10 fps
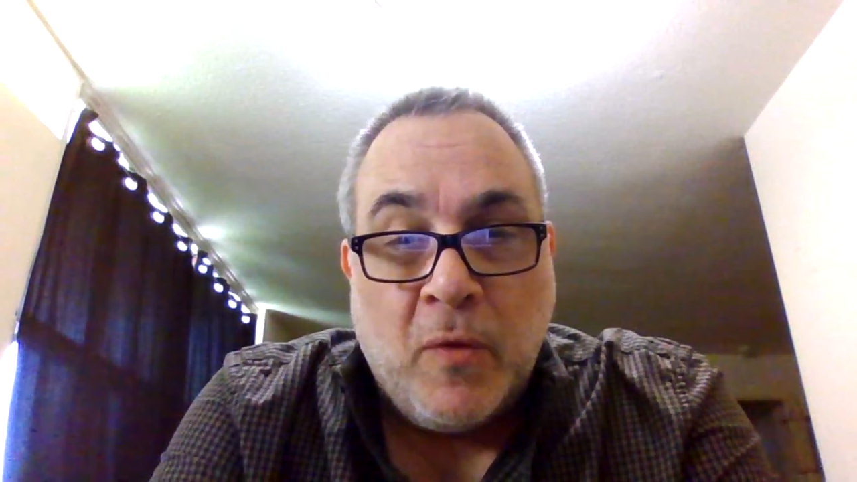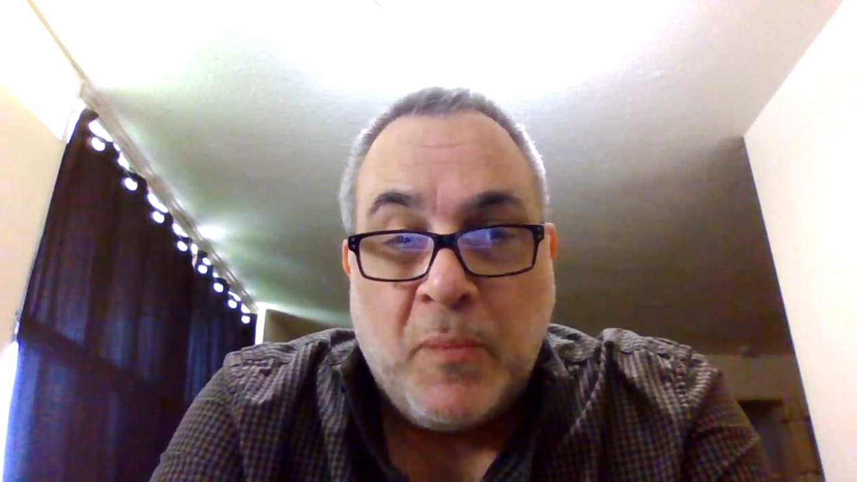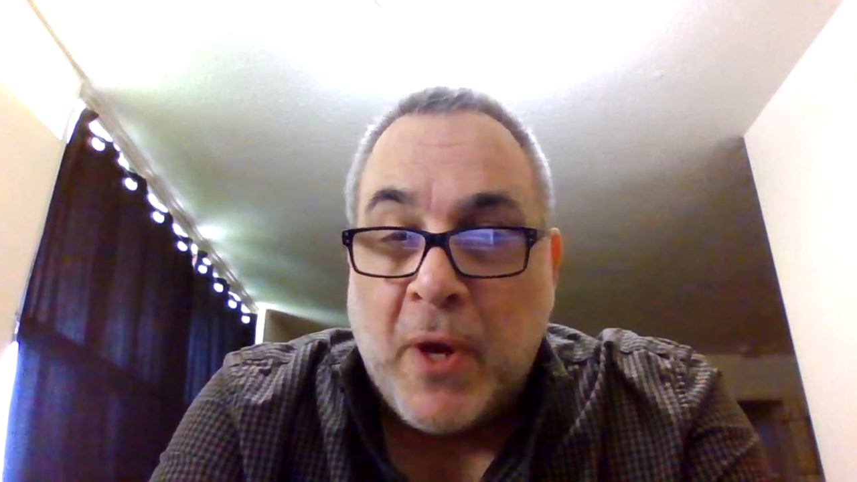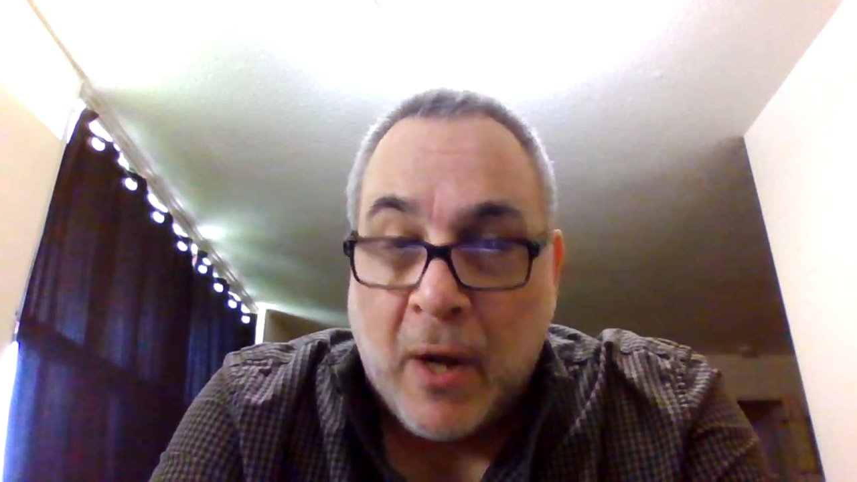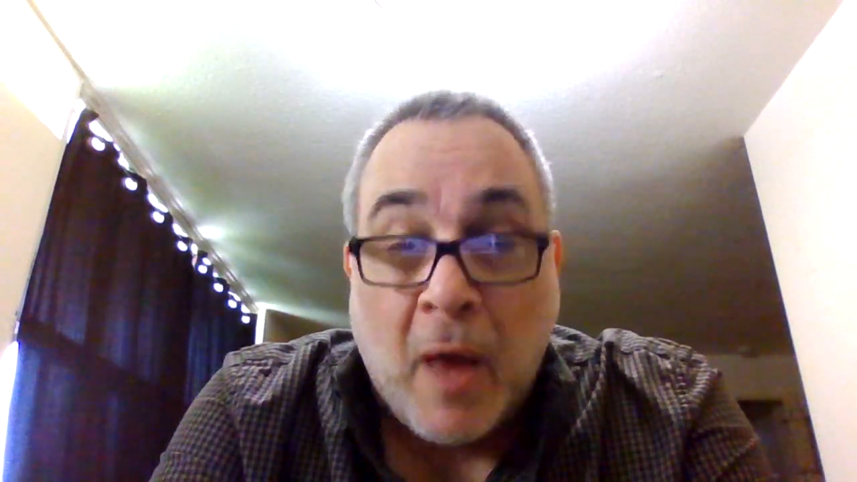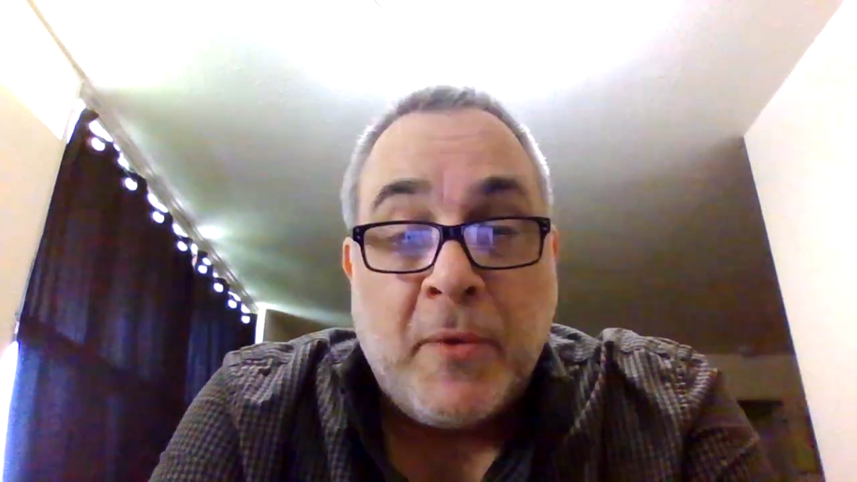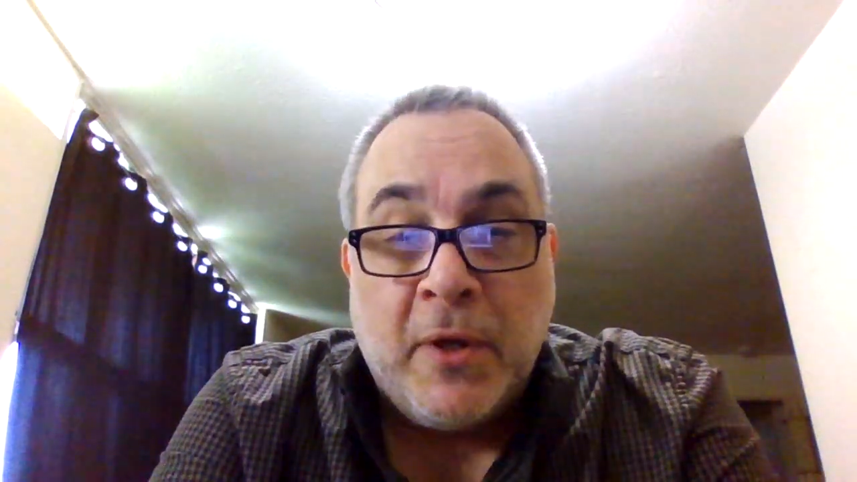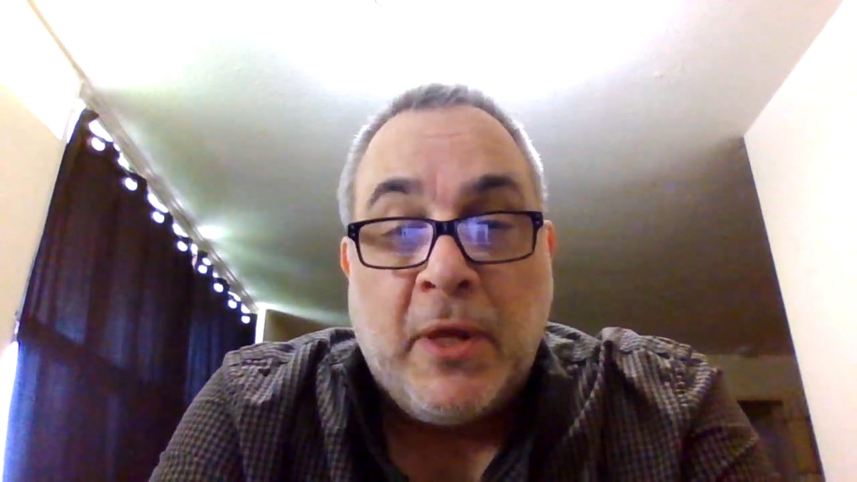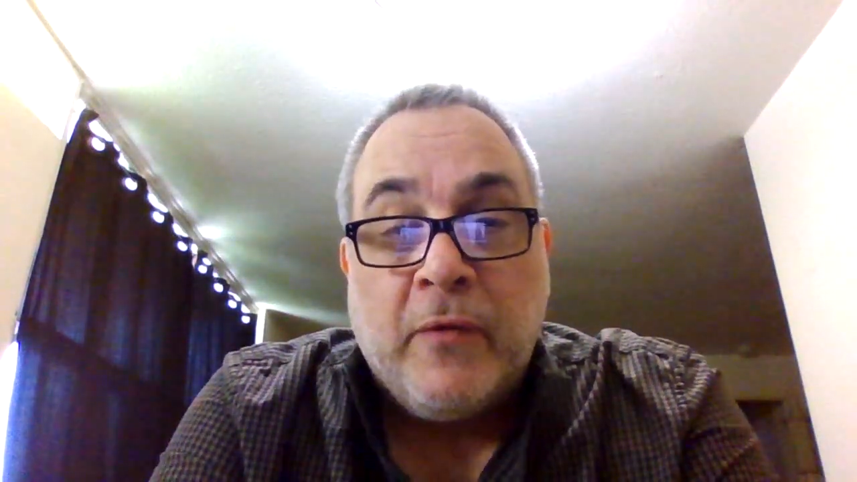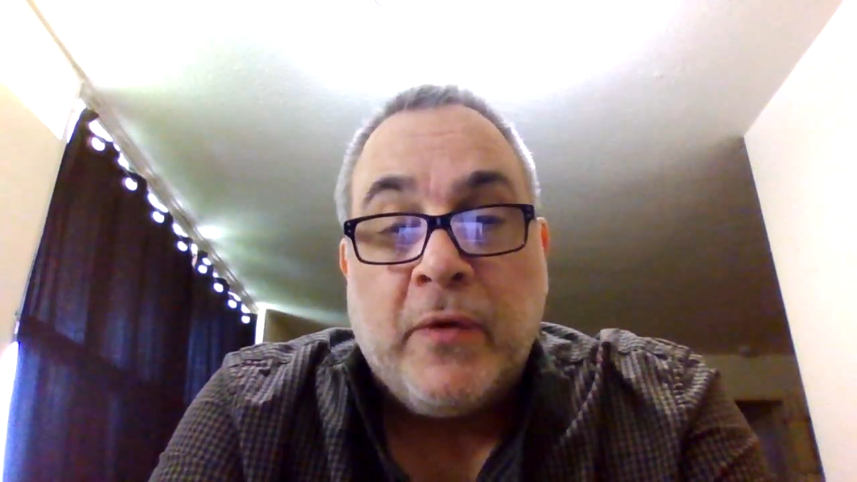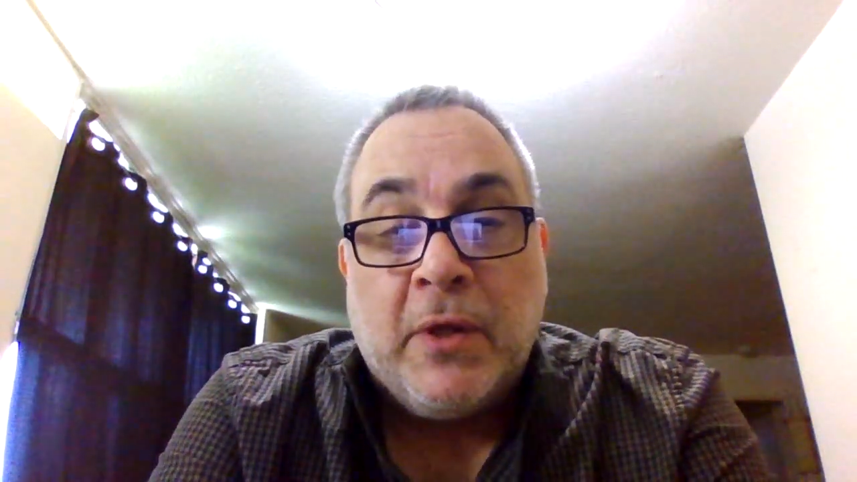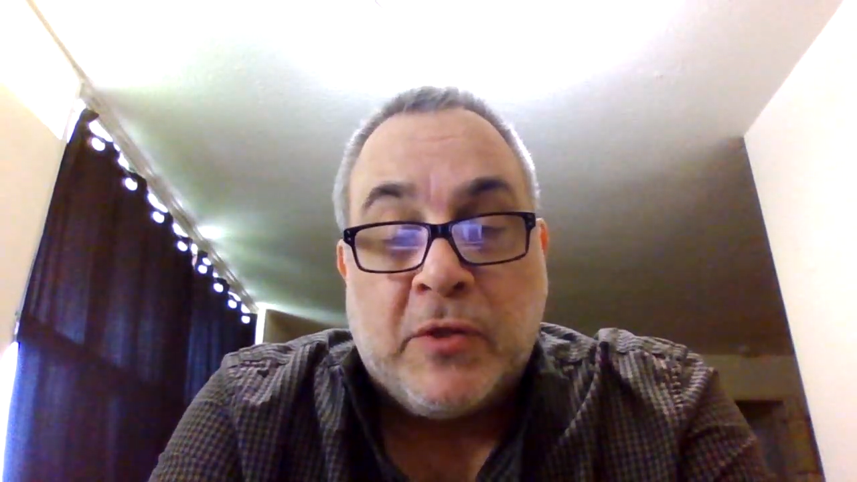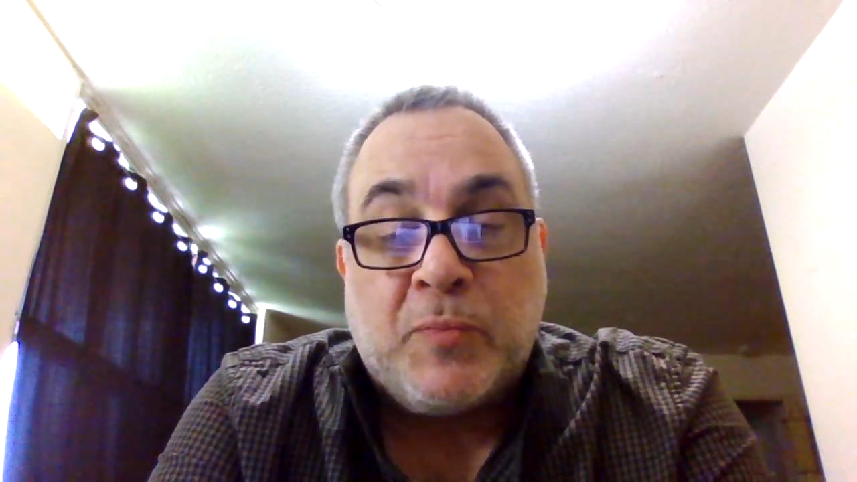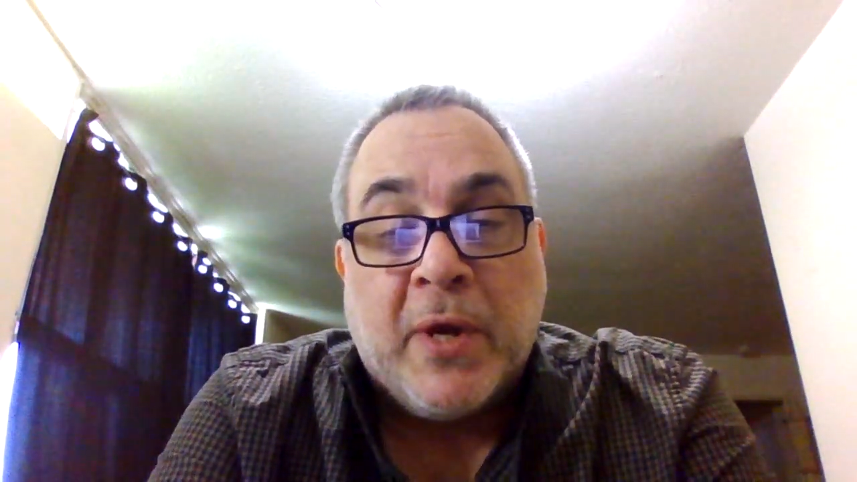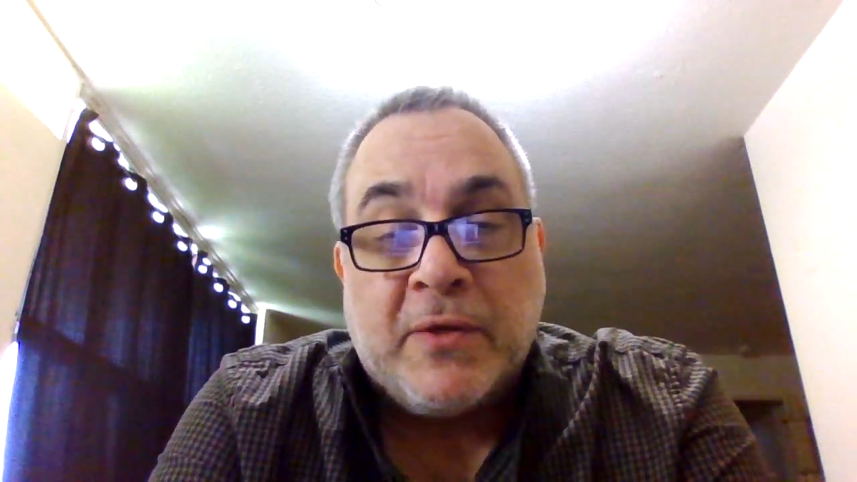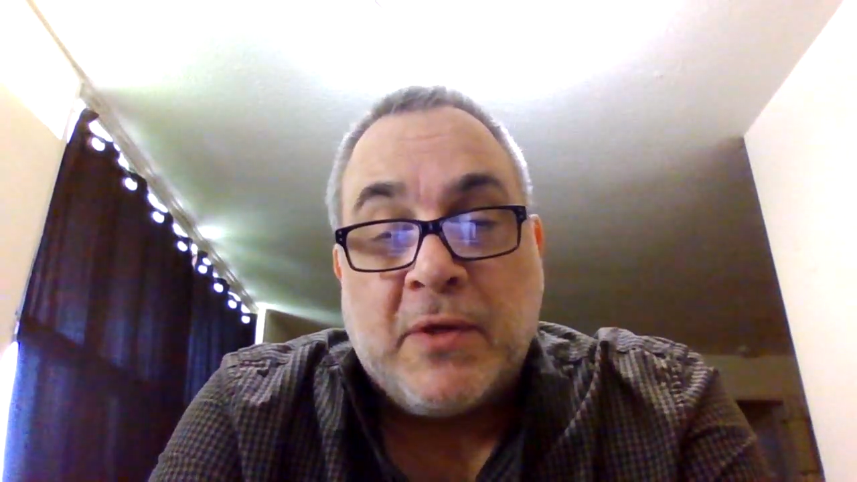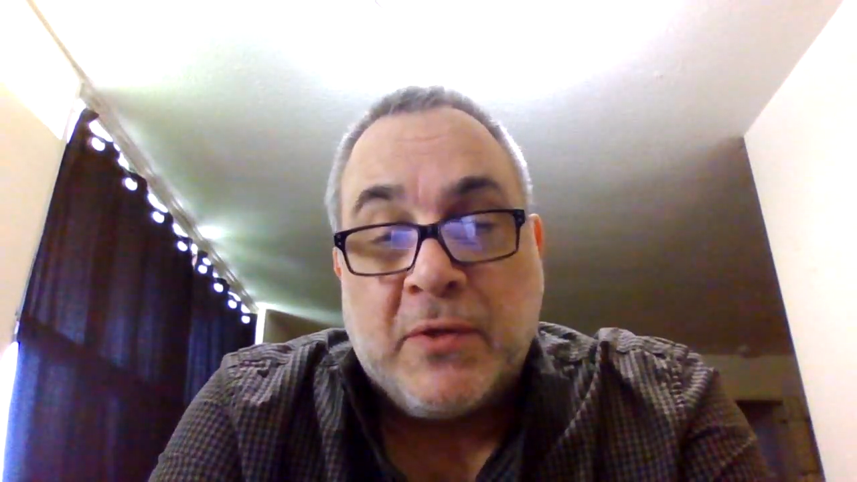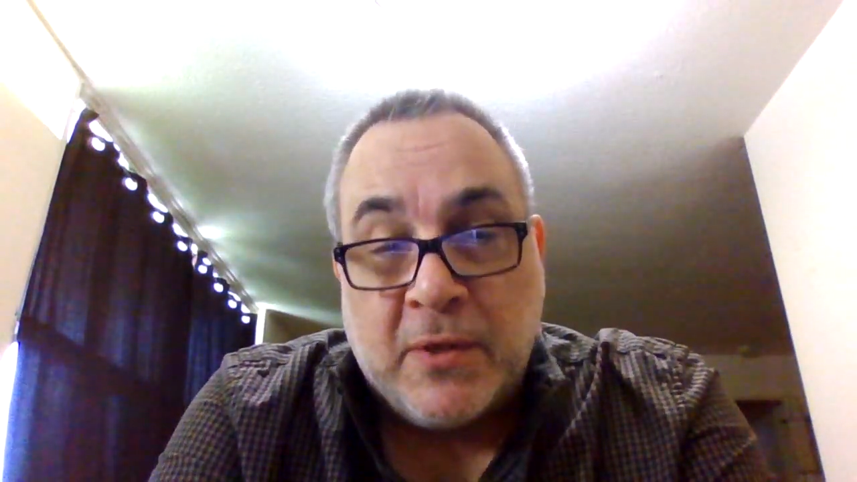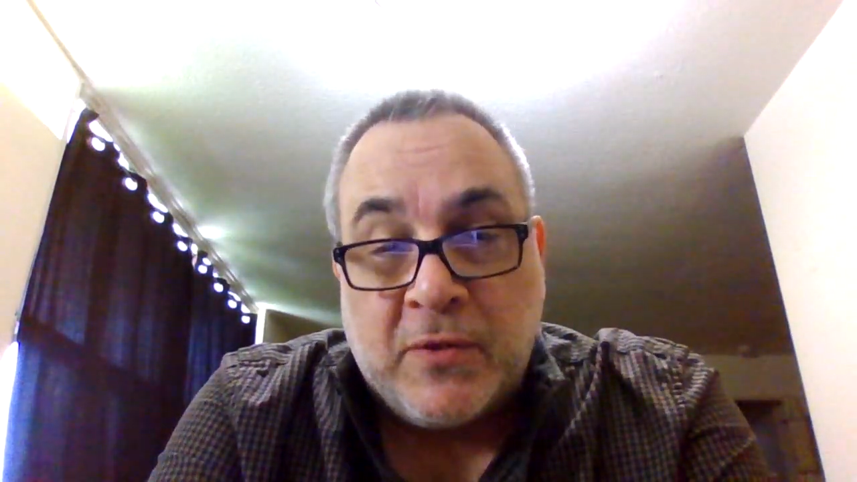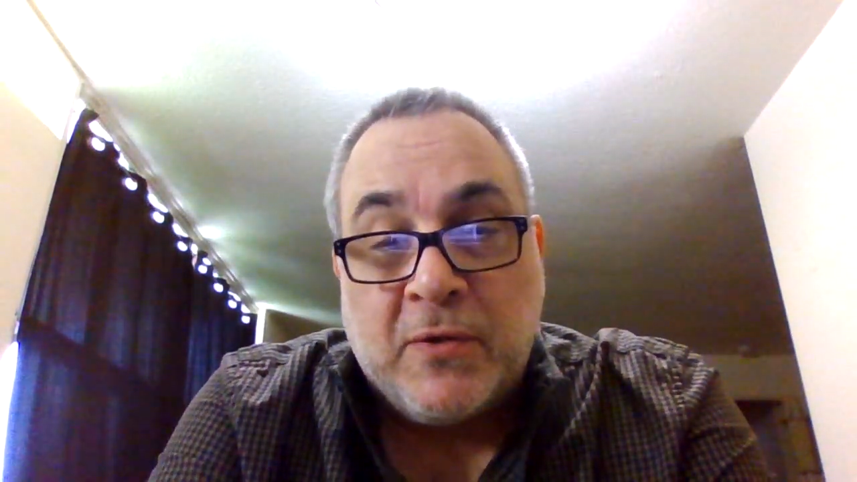but I'm going to give it its press
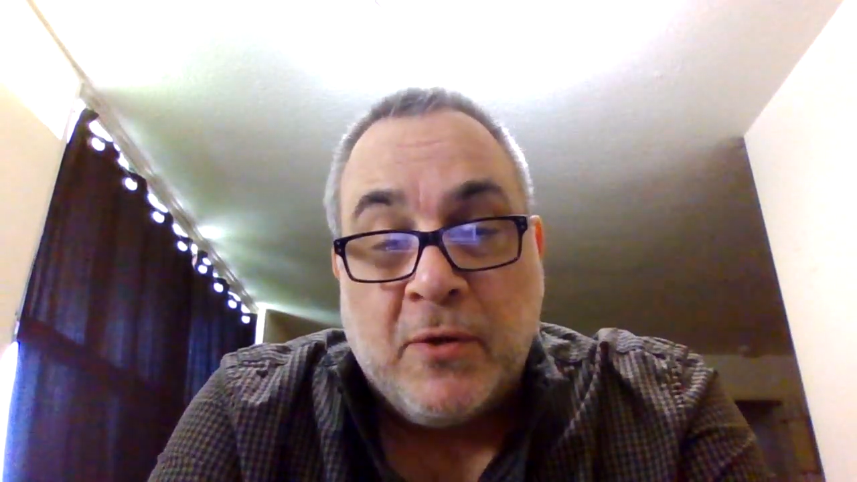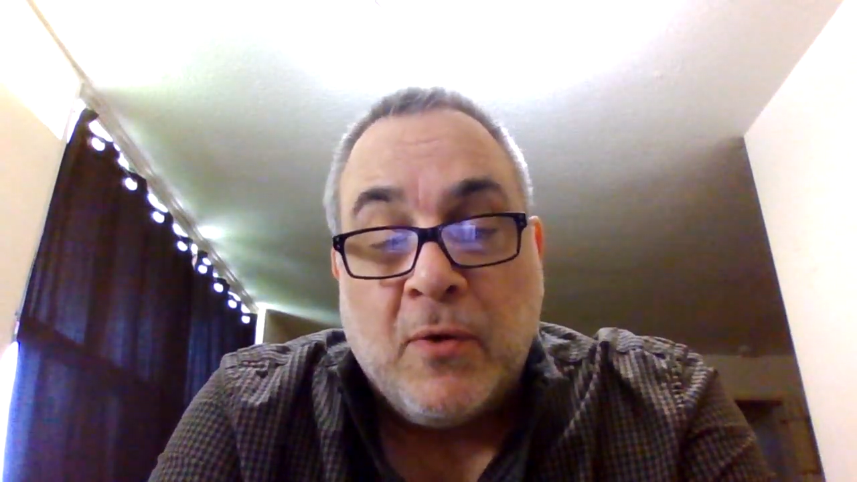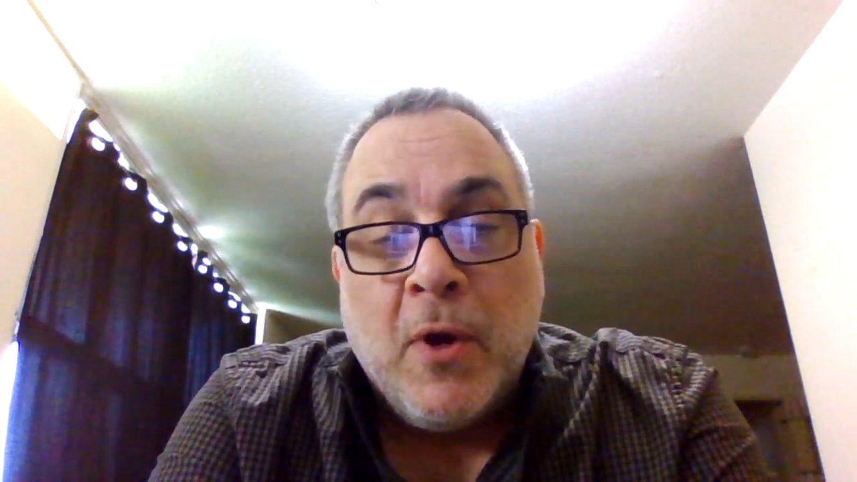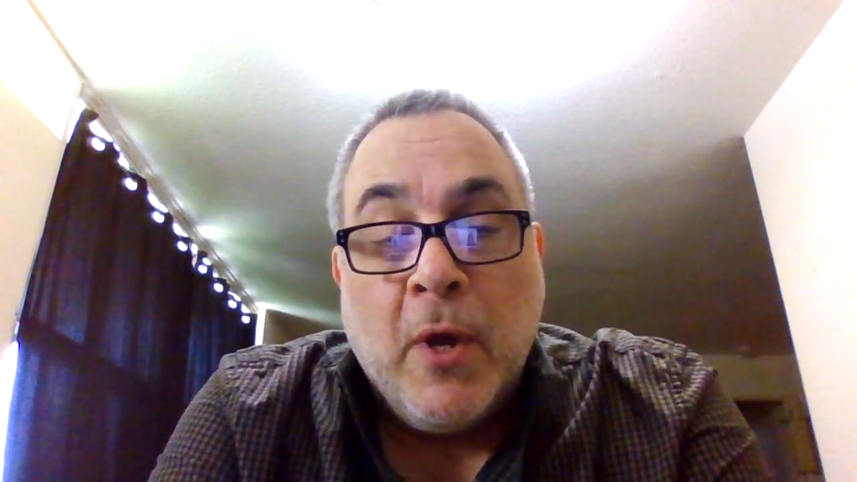because it's due.